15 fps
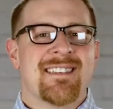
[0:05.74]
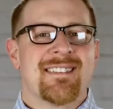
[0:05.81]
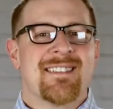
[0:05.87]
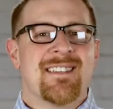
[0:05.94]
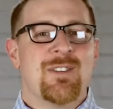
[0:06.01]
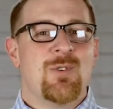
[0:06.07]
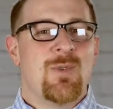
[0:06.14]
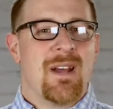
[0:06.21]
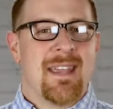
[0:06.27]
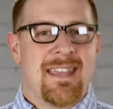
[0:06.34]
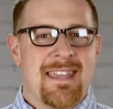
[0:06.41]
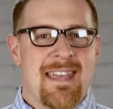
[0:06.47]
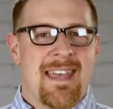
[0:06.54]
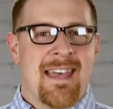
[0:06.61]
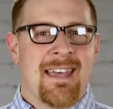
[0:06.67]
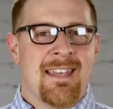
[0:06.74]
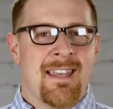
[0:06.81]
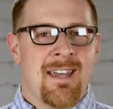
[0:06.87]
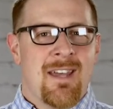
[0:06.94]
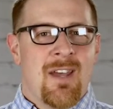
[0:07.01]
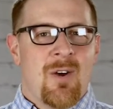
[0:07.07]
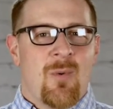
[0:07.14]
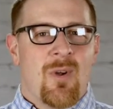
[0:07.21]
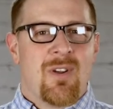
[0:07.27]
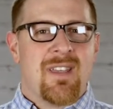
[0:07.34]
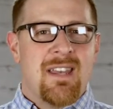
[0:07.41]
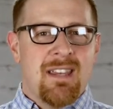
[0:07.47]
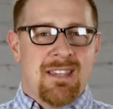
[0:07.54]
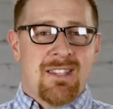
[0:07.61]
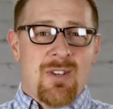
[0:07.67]
to see you again. We're
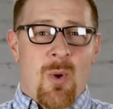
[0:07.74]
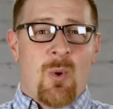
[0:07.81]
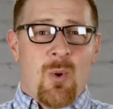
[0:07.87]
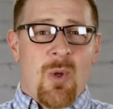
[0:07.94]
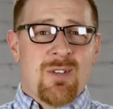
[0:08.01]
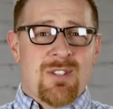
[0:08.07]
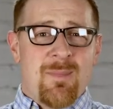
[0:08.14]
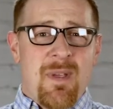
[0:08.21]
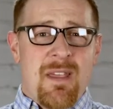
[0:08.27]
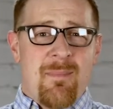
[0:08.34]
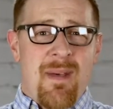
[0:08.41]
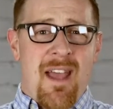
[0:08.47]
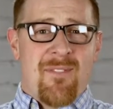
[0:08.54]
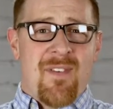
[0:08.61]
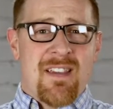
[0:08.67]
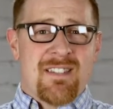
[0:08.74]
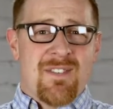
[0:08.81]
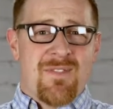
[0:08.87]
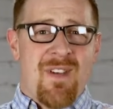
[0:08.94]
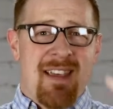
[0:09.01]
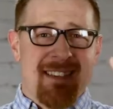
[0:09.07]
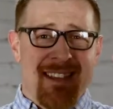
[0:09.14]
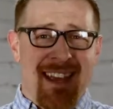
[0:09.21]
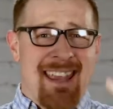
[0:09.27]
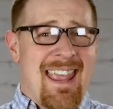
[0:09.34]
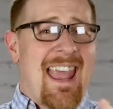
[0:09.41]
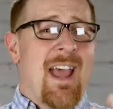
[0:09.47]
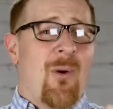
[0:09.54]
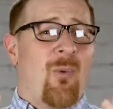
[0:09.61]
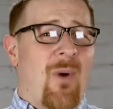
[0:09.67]
getting so close to being back face to face. I
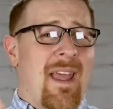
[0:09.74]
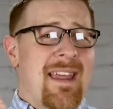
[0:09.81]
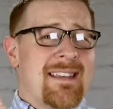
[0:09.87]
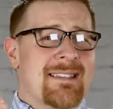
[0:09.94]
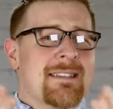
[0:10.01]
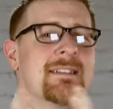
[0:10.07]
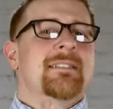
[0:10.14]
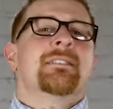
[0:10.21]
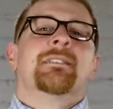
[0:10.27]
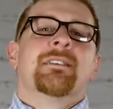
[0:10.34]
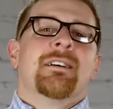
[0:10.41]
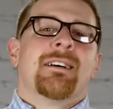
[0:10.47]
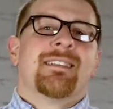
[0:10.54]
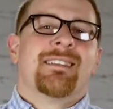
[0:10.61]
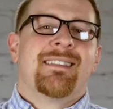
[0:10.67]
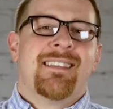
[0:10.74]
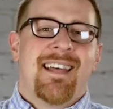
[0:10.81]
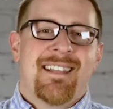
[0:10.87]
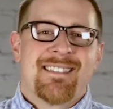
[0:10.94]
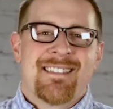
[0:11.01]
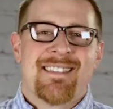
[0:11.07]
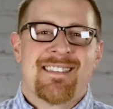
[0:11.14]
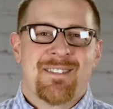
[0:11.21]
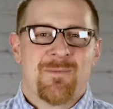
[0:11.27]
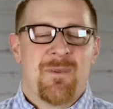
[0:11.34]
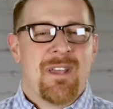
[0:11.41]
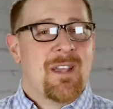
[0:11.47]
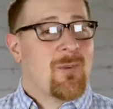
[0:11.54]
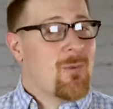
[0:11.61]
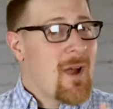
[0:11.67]
can't wait. This
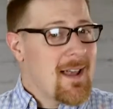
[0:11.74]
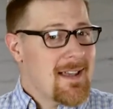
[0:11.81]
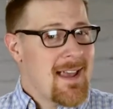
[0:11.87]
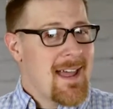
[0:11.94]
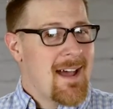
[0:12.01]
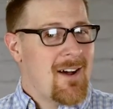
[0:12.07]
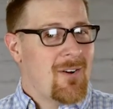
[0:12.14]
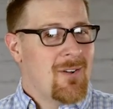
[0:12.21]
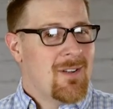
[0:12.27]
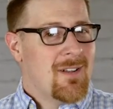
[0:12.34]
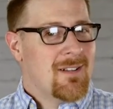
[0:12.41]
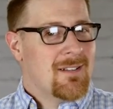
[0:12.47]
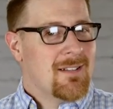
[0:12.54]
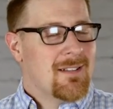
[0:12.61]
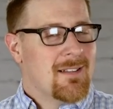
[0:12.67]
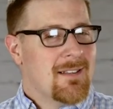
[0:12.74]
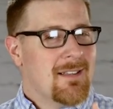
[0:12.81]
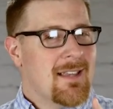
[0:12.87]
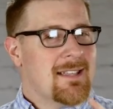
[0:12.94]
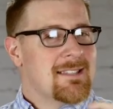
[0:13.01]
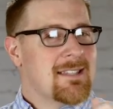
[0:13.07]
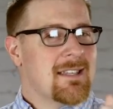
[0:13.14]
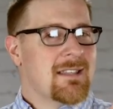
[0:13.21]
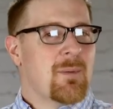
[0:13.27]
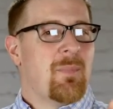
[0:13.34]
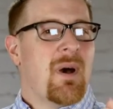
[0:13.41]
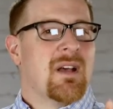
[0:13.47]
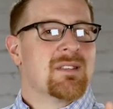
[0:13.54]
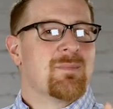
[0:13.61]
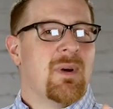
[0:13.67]
week, right now, let's get the
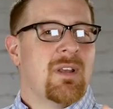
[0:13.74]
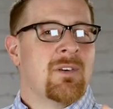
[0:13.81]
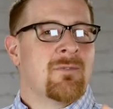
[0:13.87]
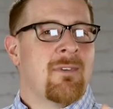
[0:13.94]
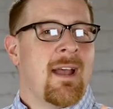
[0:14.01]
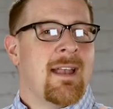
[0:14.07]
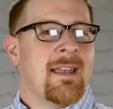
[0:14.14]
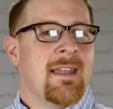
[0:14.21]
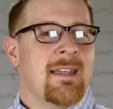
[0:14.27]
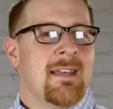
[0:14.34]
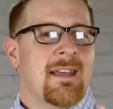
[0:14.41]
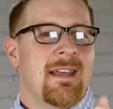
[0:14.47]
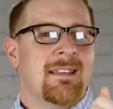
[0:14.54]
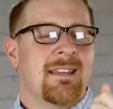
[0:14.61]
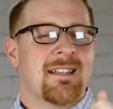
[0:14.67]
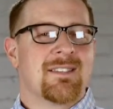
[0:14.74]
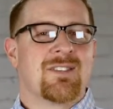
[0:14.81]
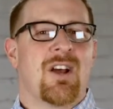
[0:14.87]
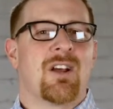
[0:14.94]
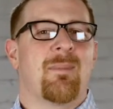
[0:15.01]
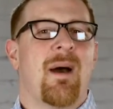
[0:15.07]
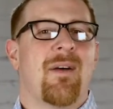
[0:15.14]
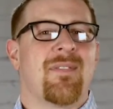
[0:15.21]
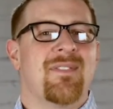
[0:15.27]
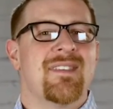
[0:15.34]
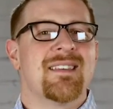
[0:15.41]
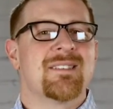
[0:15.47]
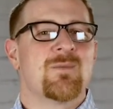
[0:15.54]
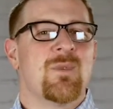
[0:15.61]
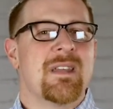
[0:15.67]
pause button ready and let's talk about
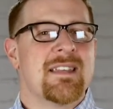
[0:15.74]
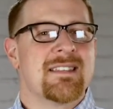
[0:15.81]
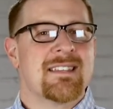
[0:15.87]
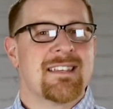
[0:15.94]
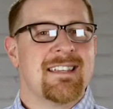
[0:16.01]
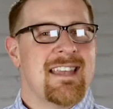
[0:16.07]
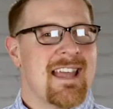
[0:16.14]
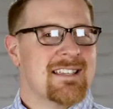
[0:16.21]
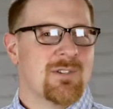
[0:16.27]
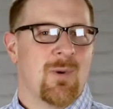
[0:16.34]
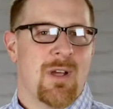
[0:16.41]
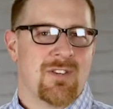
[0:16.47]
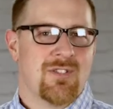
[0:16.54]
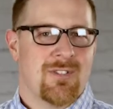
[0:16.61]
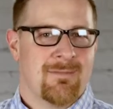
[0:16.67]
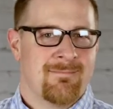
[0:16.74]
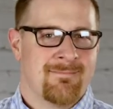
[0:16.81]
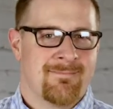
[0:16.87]
this week's Connect question.